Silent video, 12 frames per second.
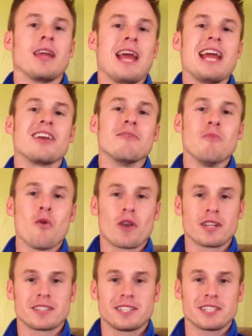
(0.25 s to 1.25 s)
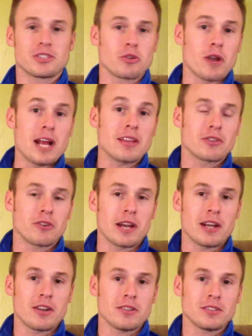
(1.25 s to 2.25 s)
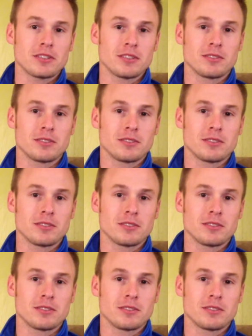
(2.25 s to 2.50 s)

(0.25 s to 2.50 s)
Hey, good morning, 6th through 8th graders.